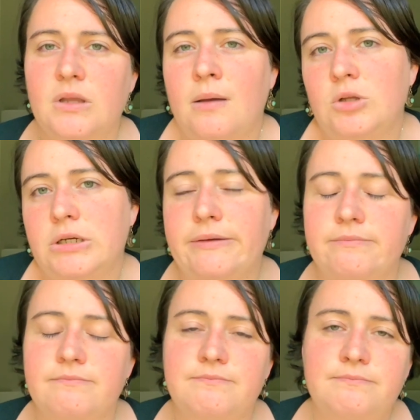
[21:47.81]
I'm
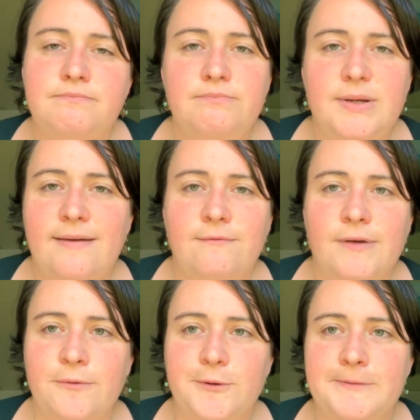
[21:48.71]
looking, but I haven't
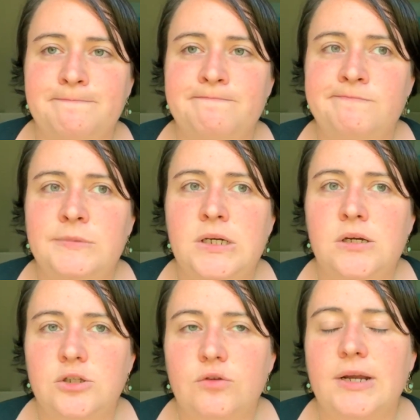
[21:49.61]
found one.
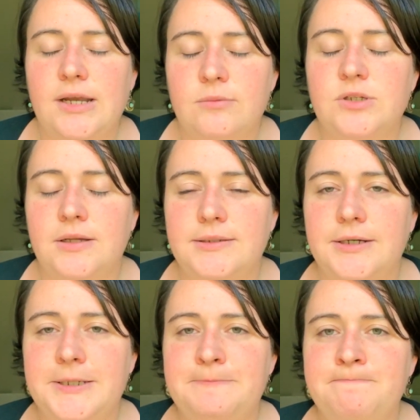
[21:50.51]
So right now I'm solitary.